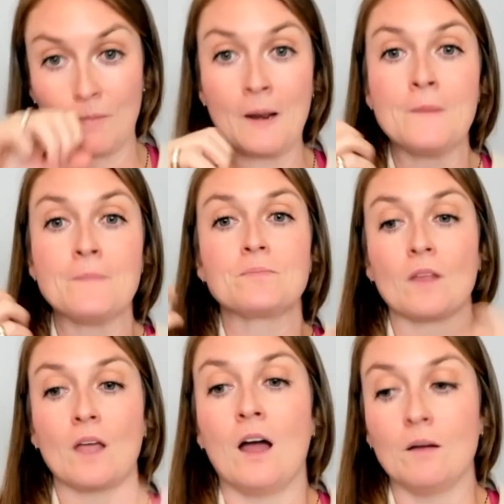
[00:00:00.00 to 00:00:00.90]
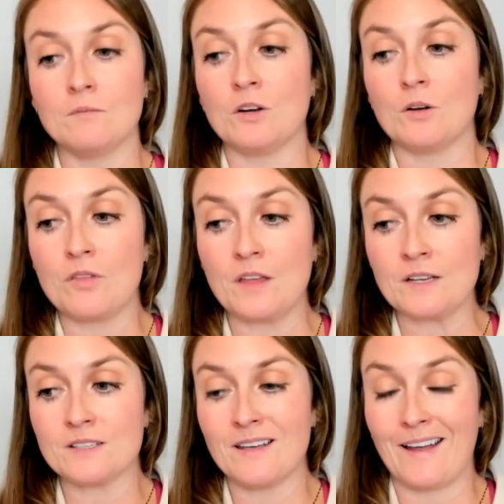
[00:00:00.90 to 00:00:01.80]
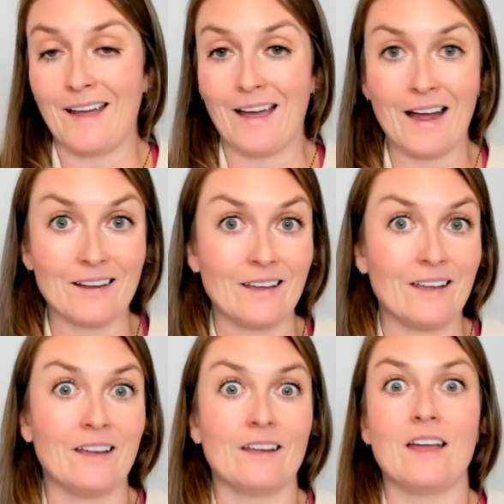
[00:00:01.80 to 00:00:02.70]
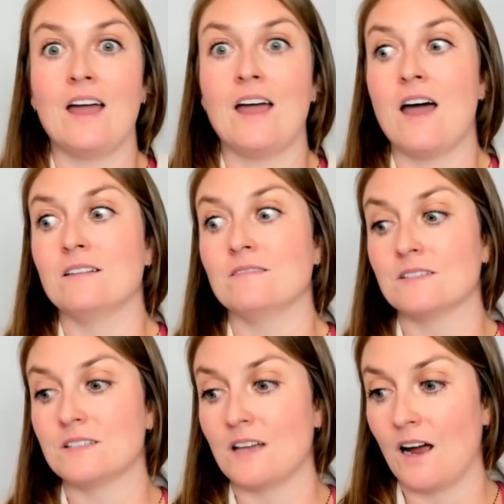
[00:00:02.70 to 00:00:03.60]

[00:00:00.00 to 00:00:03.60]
But things like hacking and